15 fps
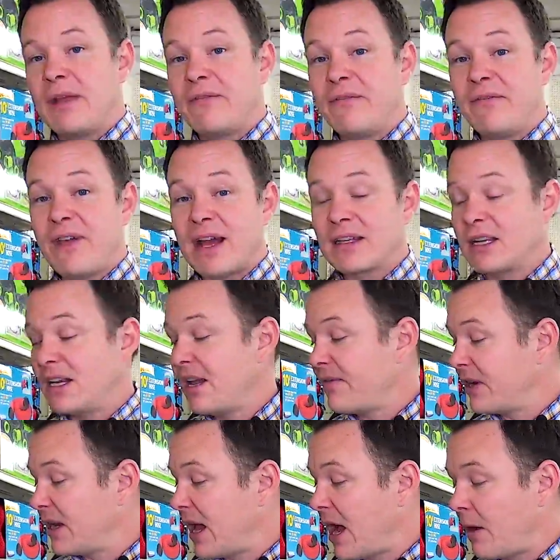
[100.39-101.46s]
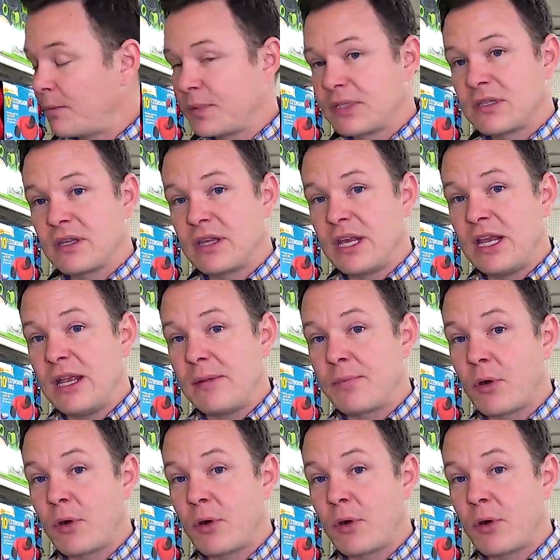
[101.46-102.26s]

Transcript: In fact, it even helps the